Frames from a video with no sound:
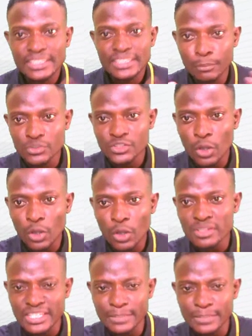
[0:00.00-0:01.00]
The most
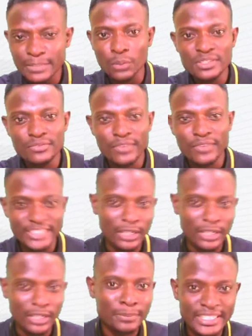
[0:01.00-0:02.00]
common symptom is
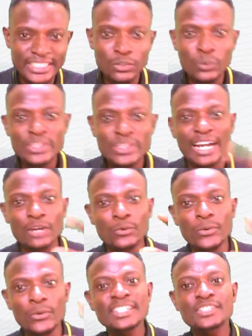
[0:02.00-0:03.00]
vaginal bleeding, which
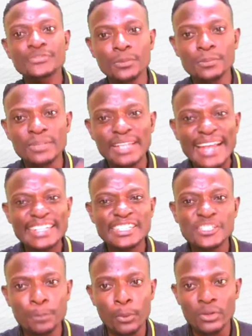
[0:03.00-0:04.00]
can range from light
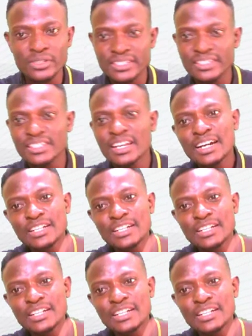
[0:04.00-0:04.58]
spotting